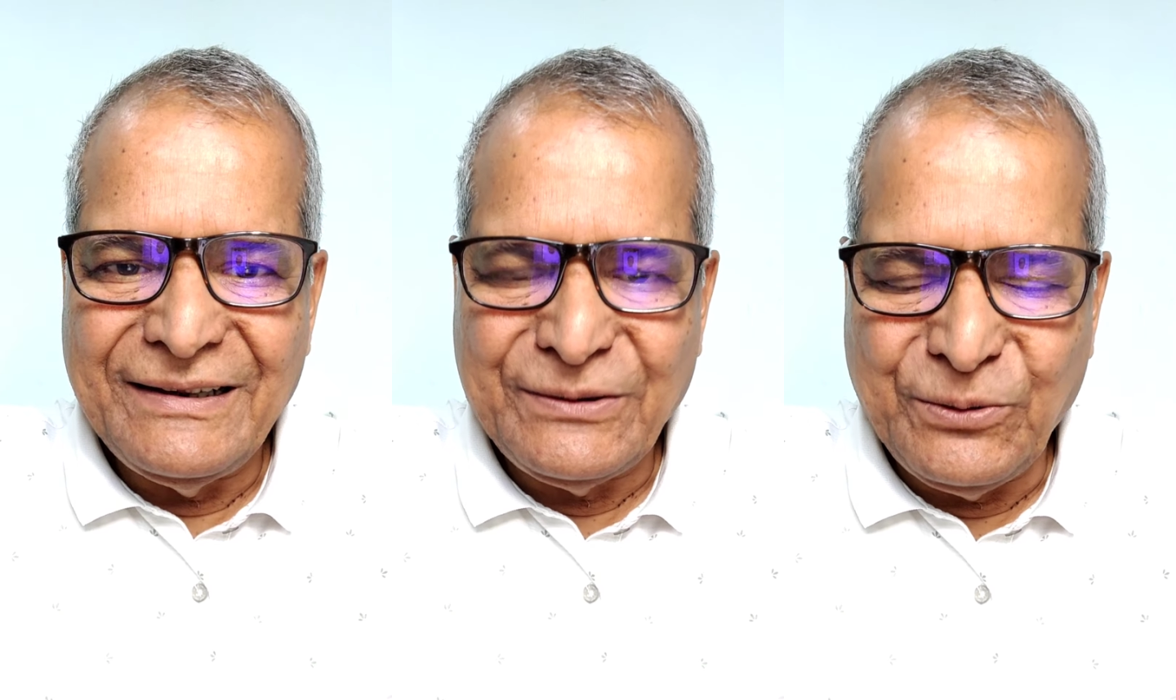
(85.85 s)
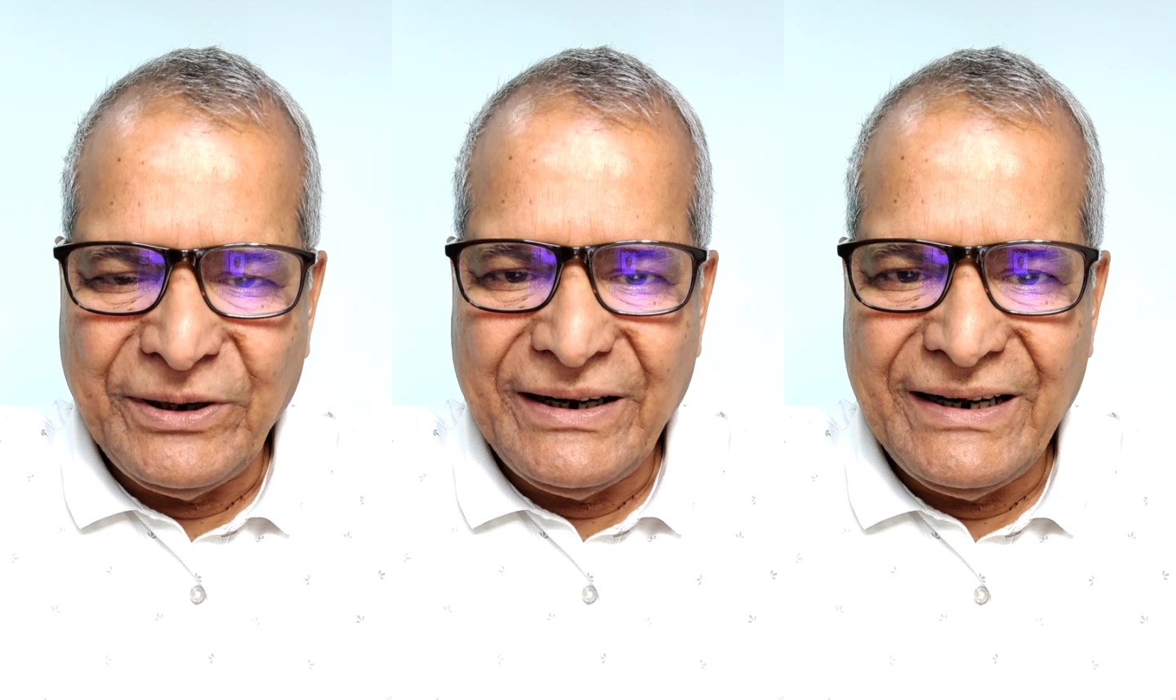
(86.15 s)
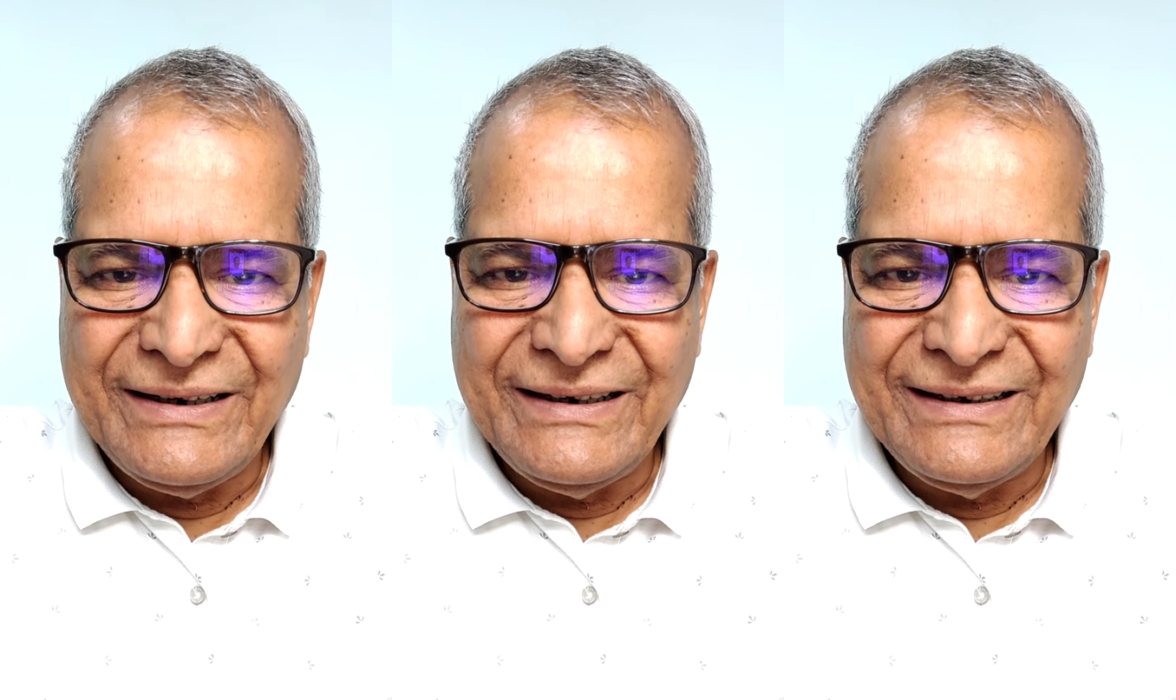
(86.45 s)
story
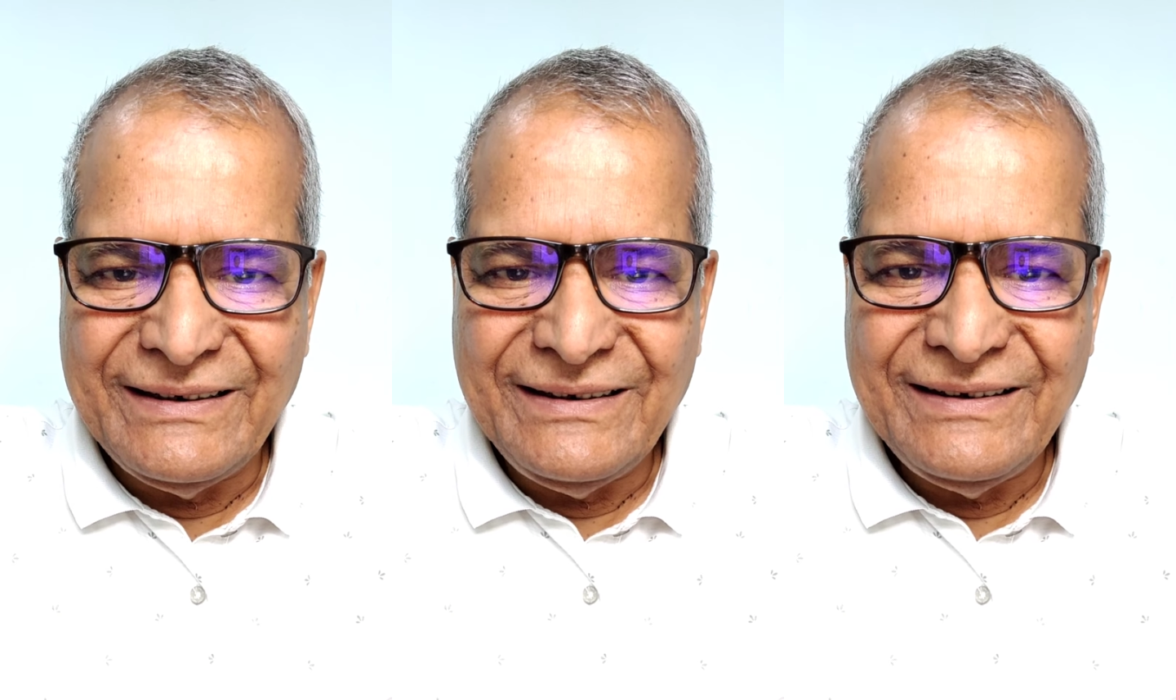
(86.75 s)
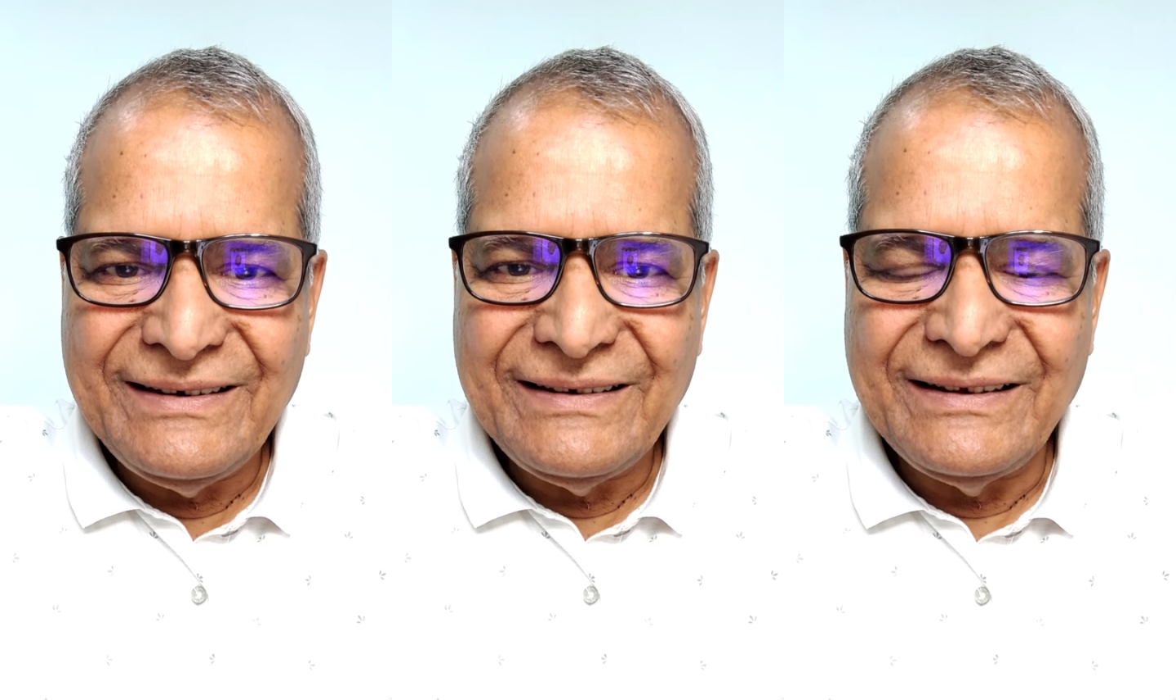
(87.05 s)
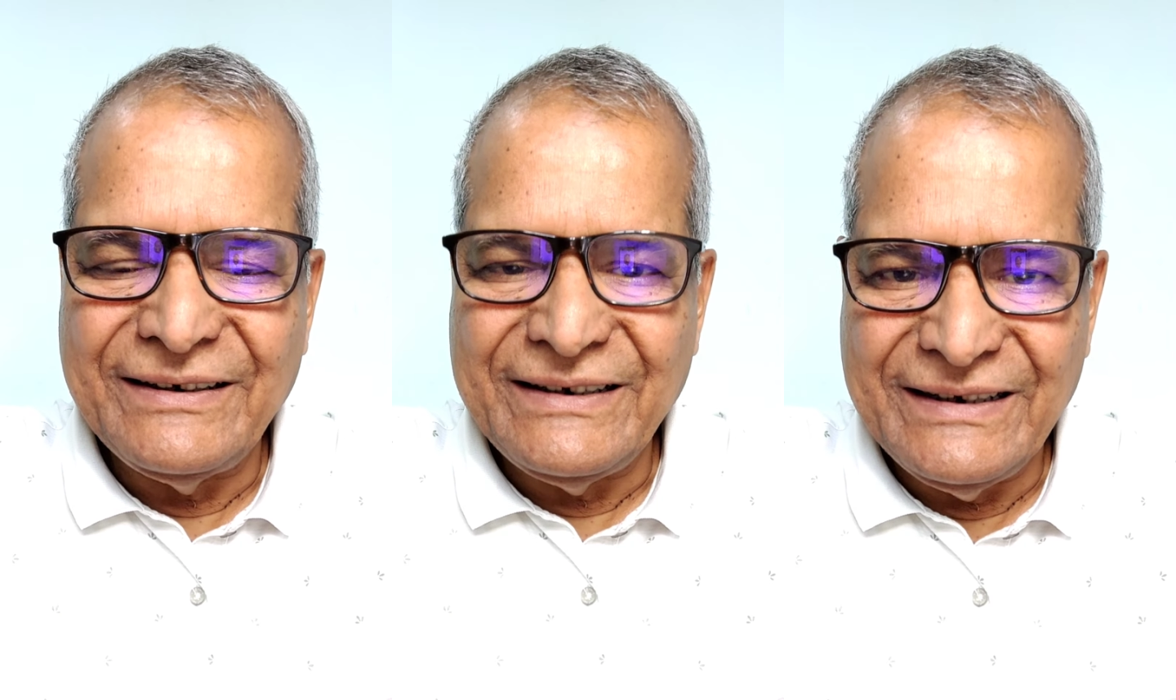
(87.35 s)
writing,
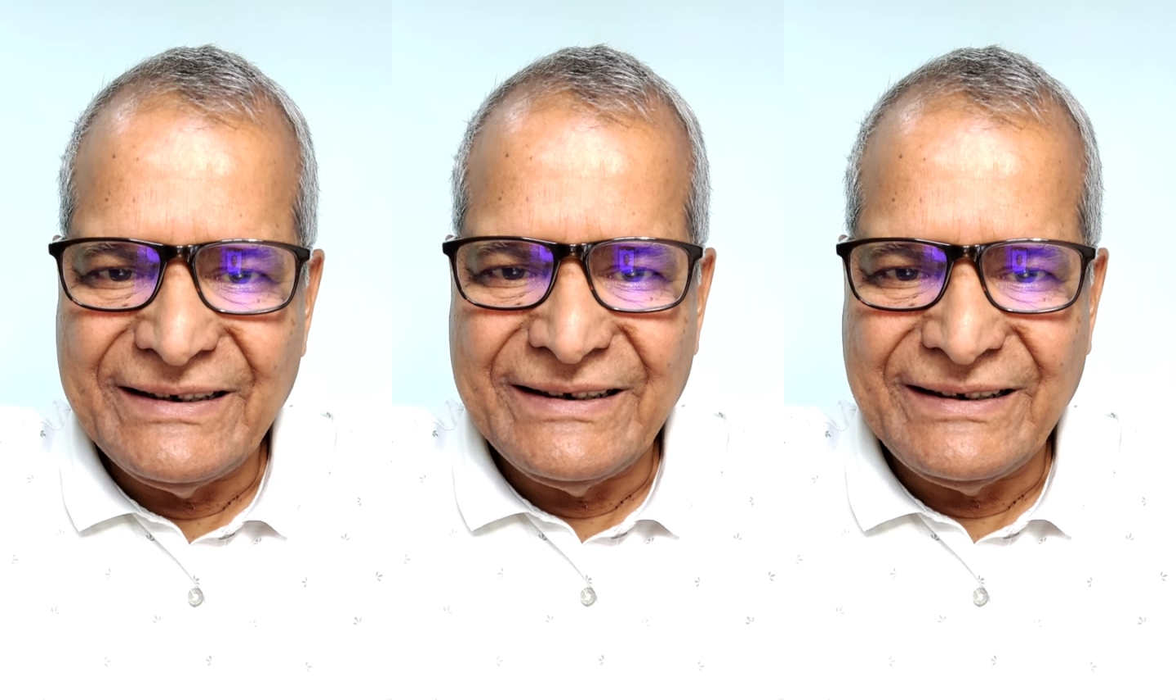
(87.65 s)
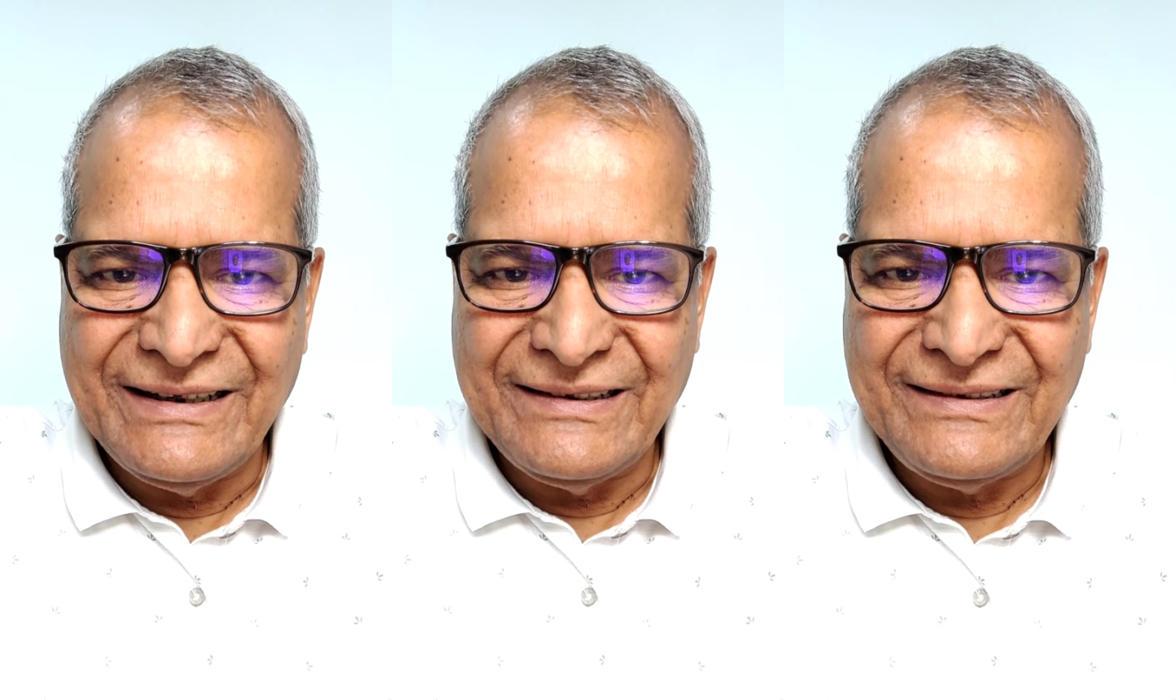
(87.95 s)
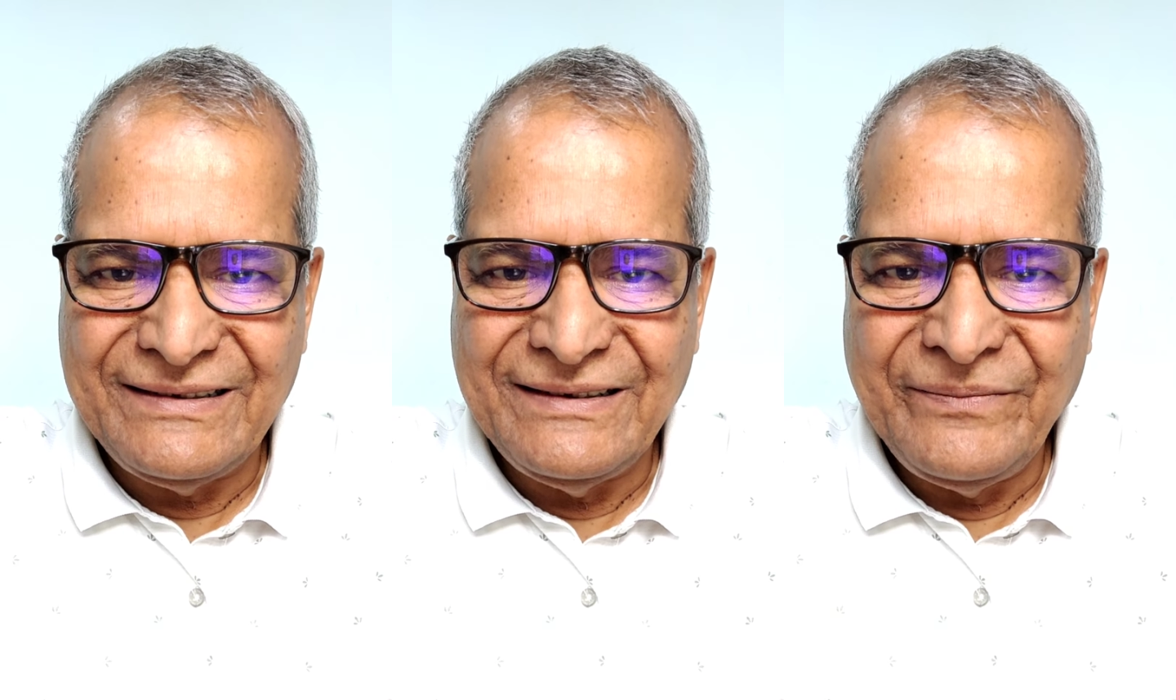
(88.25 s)
the TAT
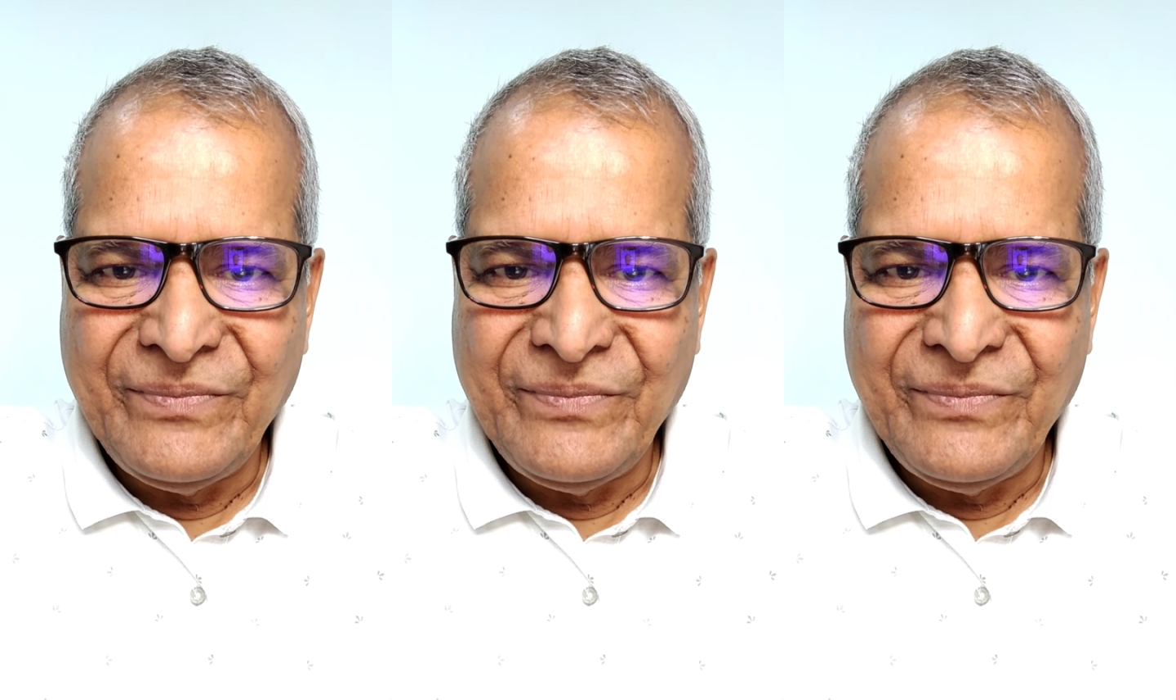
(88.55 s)
test.